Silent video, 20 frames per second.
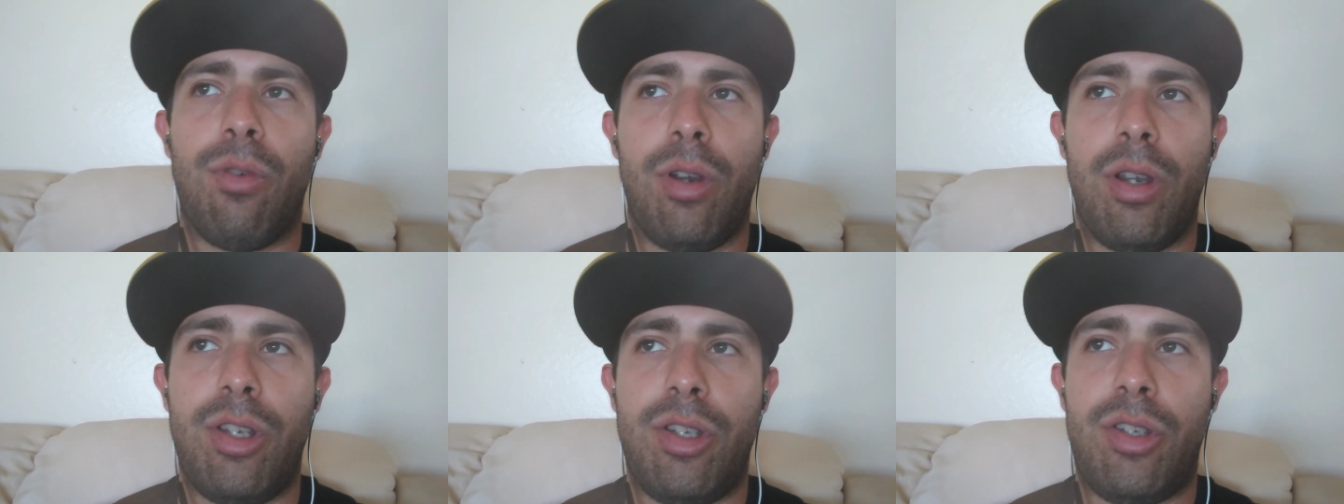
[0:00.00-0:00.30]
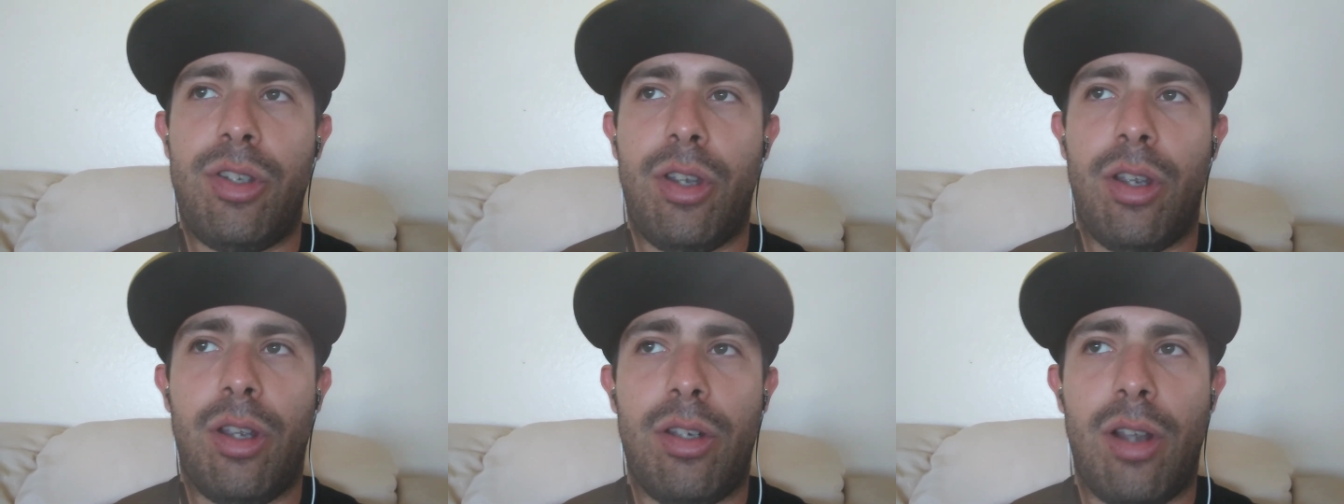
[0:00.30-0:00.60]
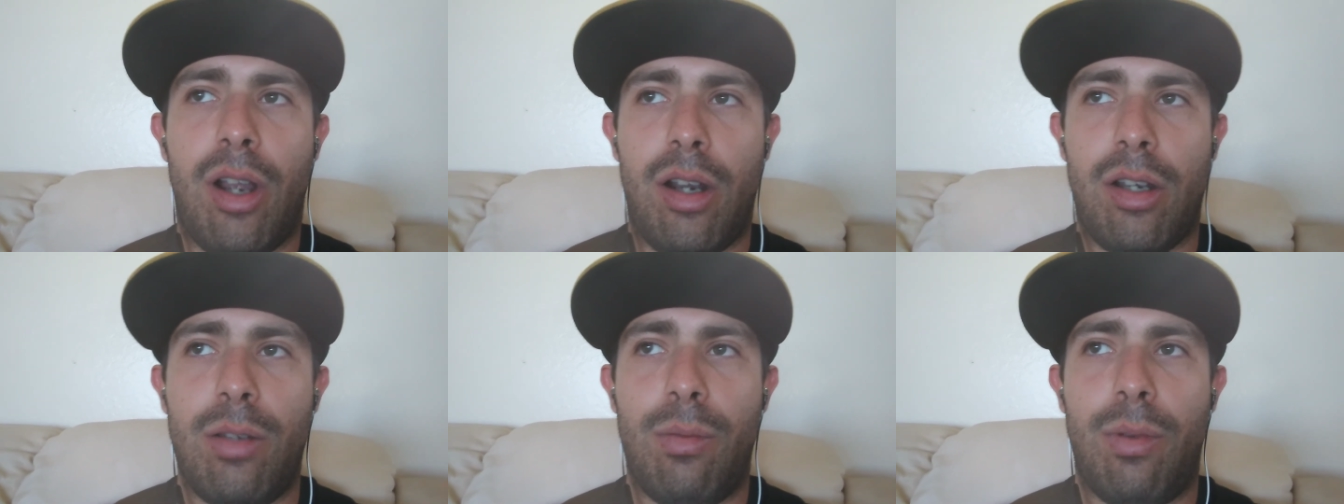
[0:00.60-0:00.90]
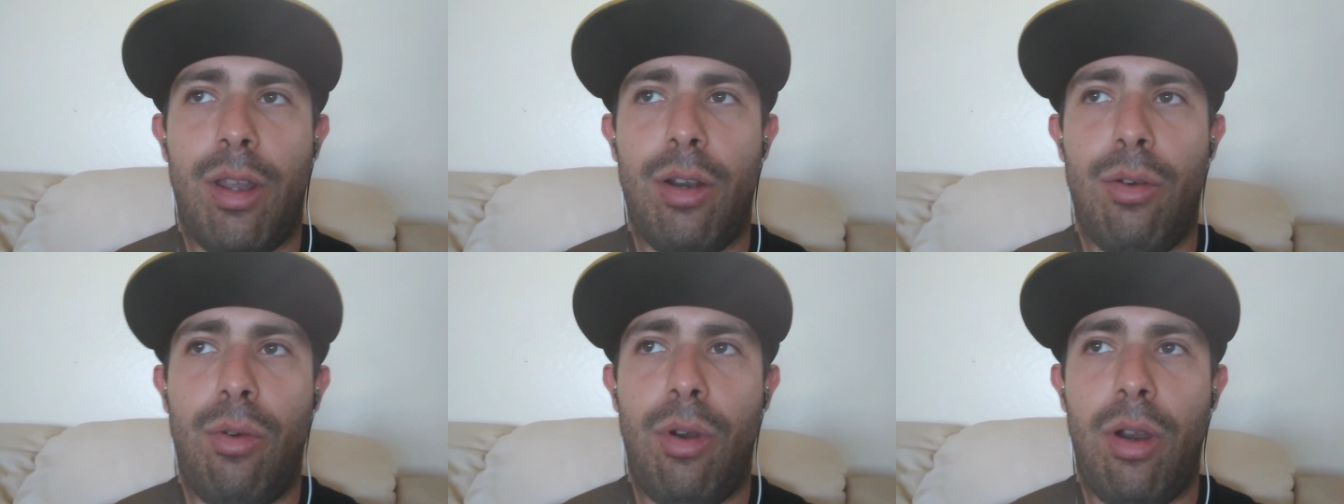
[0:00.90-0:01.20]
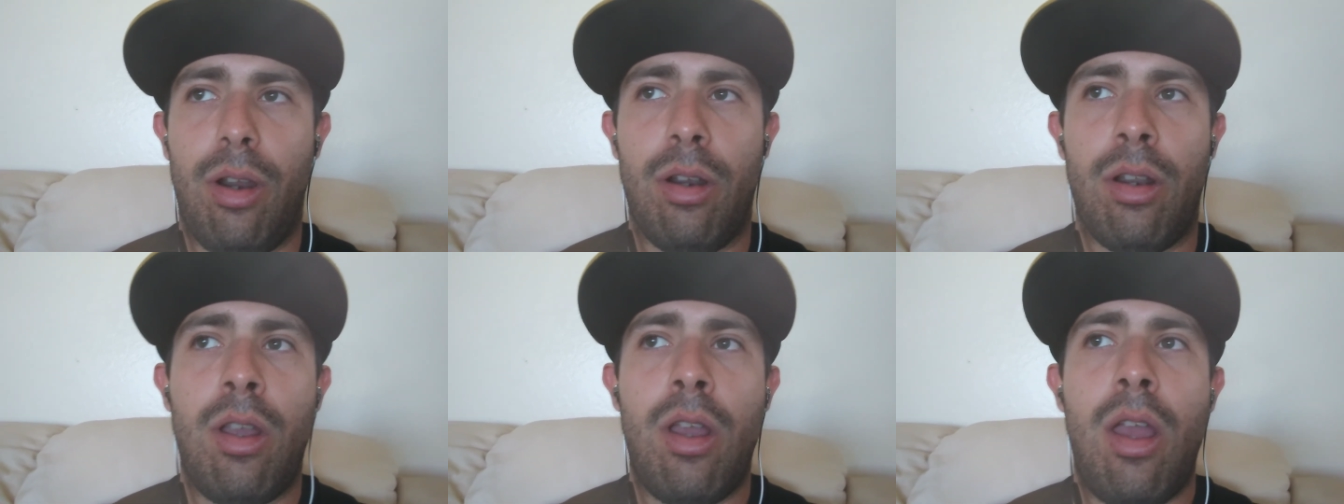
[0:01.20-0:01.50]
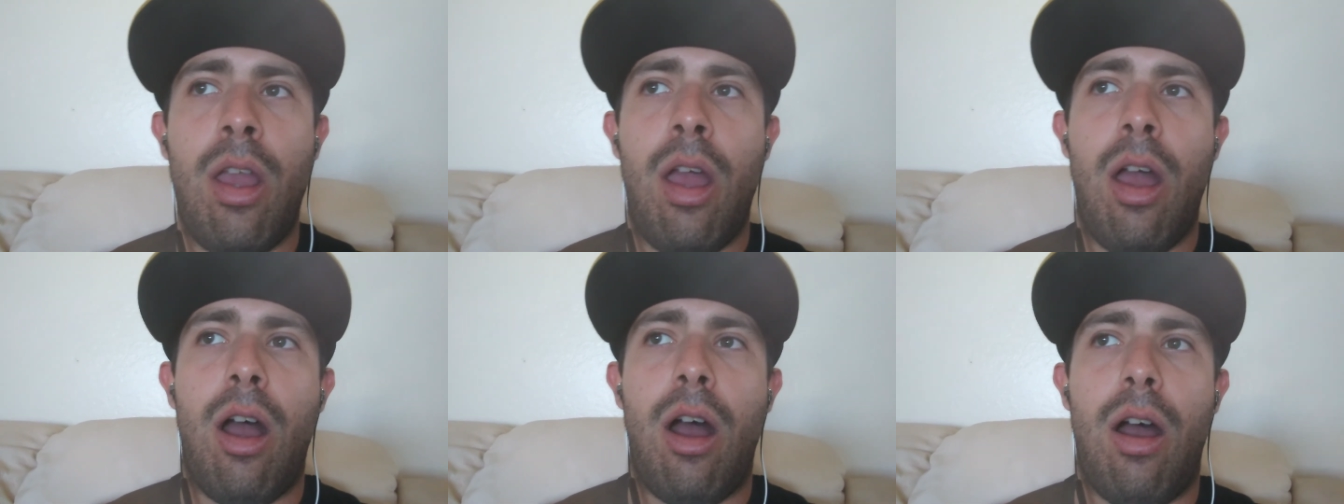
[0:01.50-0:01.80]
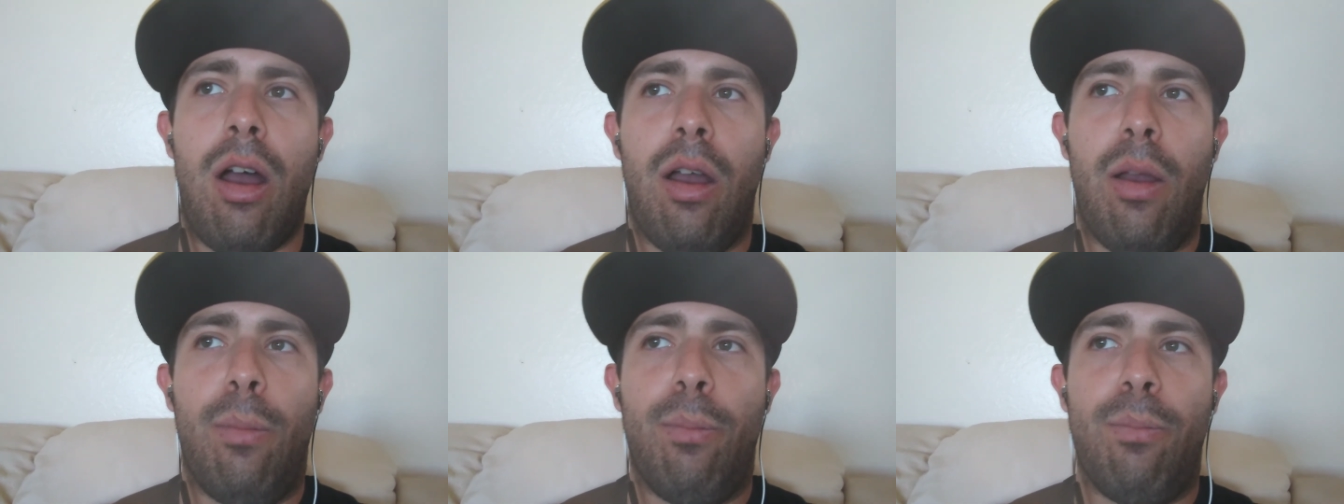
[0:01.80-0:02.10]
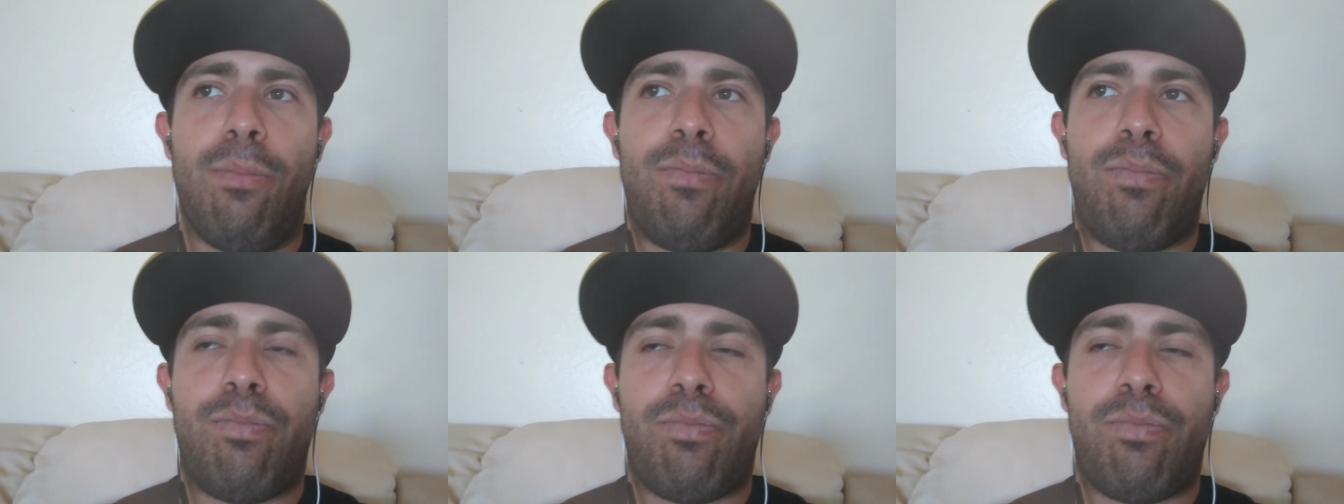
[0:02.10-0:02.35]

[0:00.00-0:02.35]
He's uh, talked about it where um,